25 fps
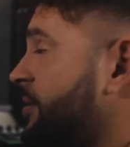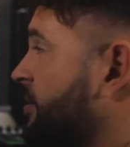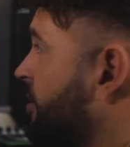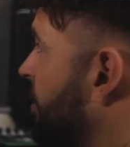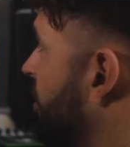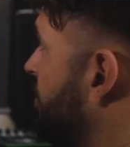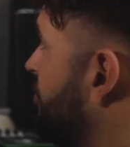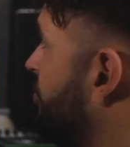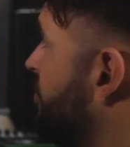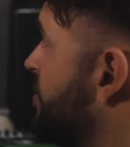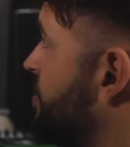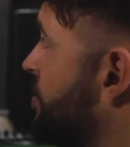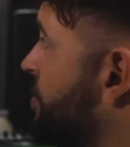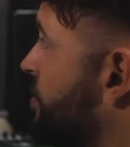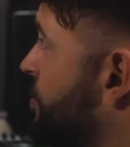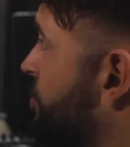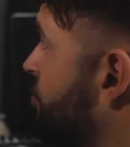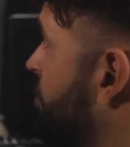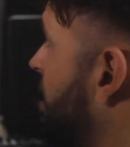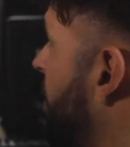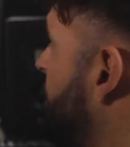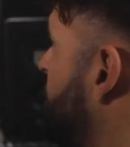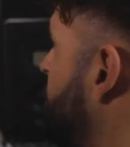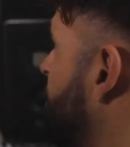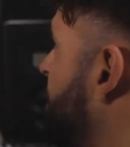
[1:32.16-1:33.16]
so for instance,
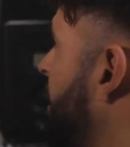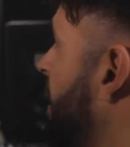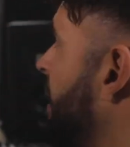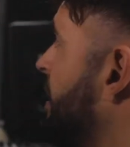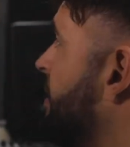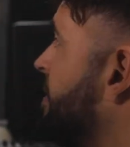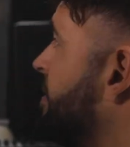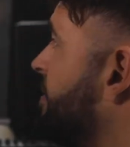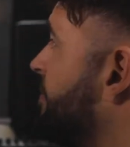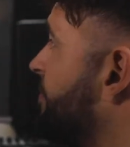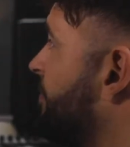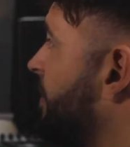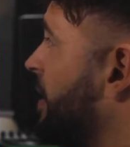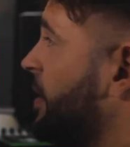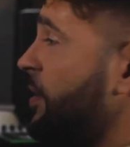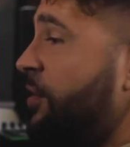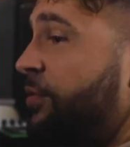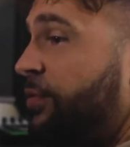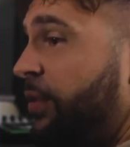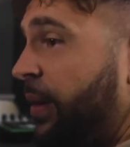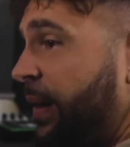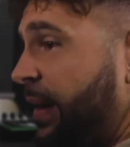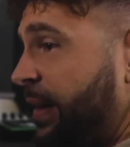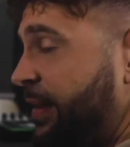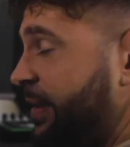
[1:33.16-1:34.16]
drums, bass,
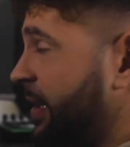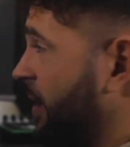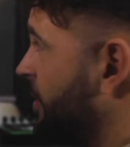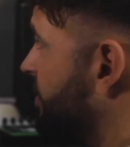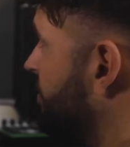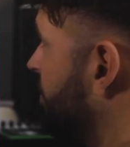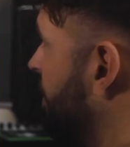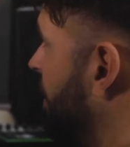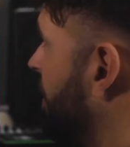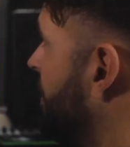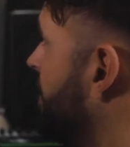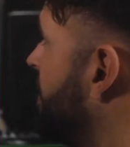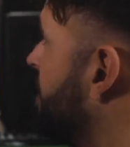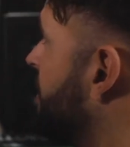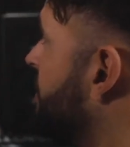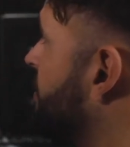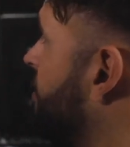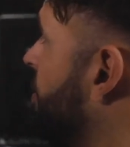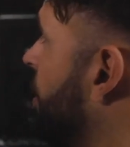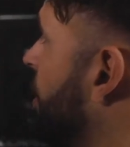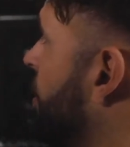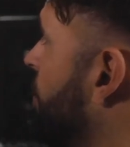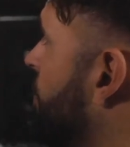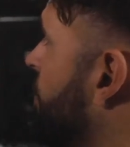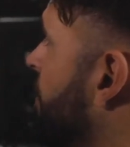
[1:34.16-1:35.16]
intro, etc.
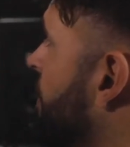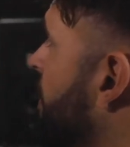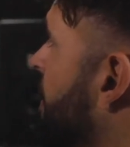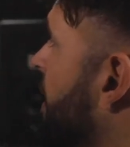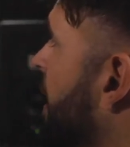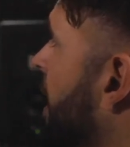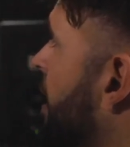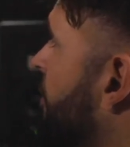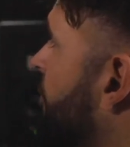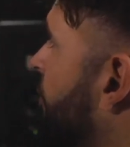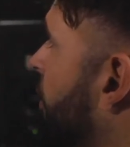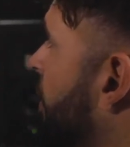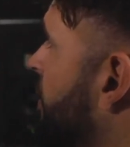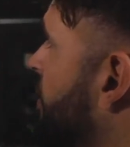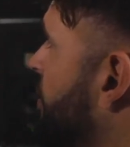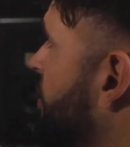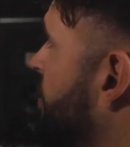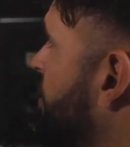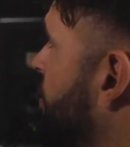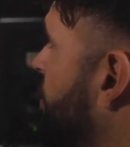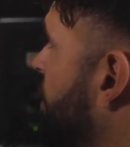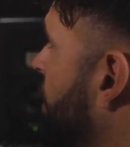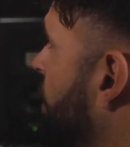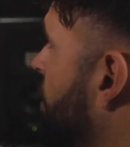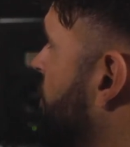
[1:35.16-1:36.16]
So if I
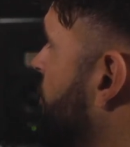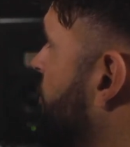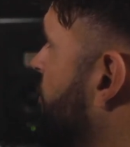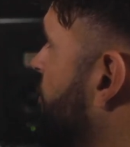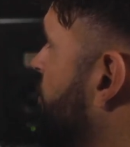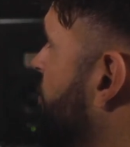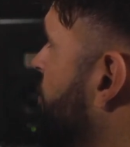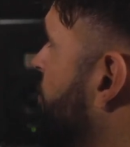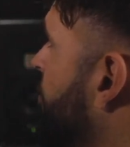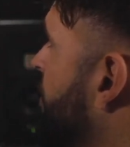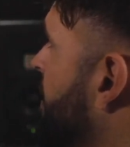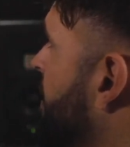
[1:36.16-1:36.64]
just go through